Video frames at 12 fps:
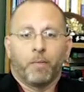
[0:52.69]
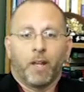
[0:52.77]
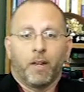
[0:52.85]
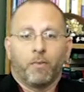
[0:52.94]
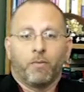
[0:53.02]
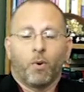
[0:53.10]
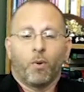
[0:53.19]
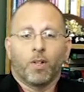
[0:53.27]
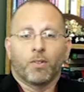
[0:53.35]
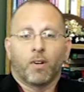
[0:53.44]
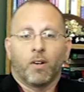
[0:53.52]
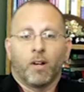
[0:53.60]
and
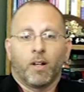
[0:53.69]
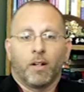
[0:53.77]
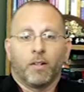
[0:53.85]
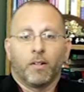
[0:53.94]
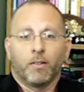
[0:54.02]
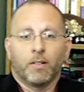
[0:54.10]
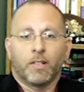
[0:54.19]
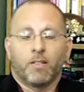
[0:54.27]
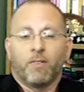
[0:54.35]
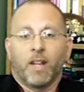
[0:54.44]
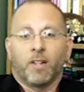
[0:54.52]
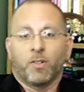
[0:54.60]
focus on
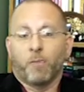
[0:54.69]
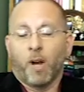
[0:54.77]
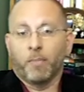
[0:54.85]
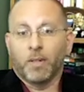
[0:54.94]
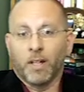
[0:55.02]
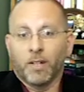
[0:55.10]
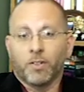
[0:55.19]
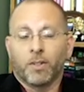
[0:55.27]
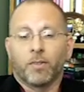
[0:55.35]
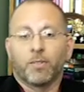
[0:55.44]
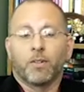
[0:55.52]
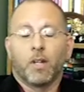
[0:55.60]
disadvantaged
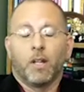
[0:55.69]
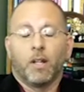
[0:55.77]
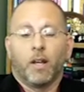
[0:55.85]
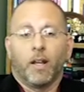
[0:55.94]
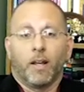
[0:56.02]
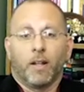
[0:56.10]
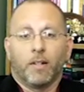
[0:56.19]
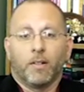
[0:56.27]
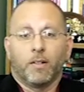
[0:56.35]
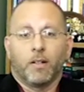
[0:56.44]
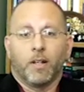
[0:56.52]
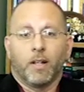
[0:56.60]
populations
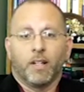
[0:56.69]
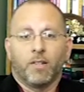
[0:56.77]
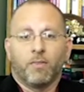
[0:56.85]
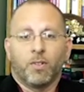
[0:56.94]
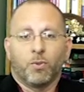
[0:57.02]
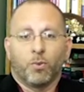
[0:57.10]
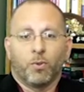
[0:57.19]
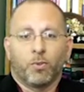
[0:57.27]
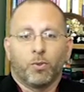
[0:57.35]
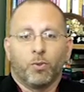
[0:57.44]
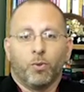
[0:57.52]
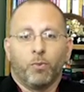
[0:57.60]
and individuals
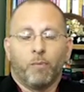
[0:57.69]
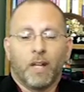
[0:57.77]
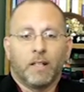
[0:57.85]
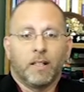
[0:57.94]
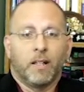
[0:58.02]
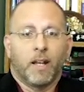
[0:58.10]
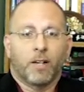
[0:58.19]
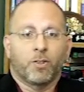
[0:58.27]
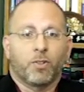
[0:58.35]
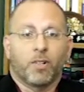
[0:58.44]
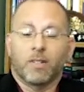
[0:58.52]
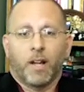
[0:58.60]
who may need
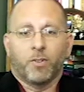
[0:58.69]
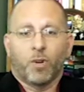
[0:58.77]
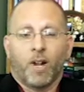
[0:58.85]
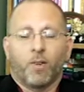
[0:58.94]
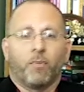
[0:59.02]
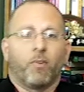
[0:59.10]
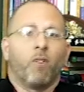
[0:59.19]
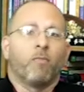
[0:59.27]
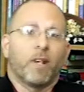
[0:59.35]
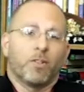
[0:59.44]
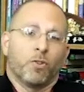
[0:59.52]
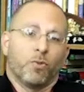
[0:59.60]
extra. I try to involve
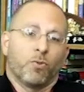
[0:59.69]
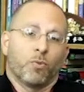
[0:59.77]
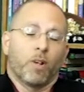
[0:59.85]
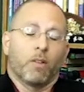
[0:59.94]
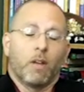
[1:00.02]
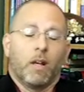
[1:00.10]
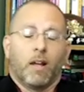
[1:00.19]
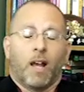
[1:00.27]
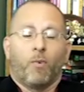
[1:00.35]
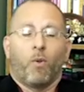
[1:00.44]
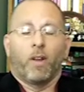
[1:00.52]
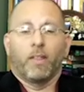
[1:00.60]
my students with. I
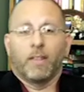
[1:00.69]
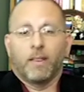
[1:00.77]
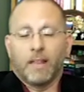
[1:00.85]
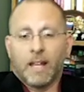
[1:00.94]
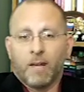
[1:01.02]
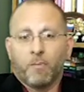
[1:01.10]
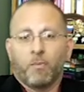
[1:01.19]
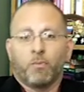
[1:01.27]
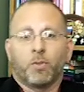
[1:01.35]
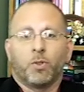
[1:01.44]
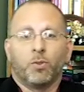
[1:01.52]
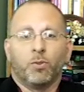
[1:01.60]
want them
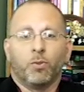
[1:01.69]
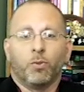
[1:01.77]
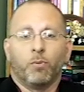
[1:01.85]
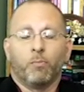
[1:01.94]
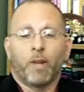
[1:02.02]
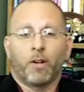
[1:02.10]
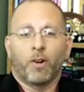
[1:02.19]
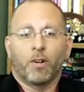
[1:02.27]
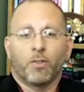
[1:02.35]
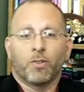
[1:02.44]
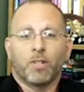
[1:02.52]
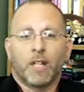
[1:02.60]
to better
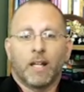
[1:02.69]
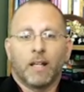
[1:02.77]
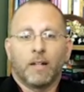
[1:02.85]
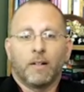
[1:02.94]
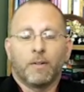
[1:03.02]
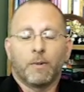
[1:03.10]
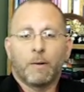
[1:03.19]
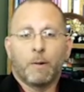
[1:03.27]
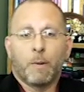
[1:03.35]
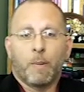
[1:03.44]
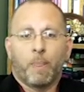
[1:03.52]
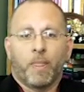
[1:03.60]
understand
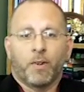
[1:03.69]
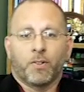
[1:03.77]
their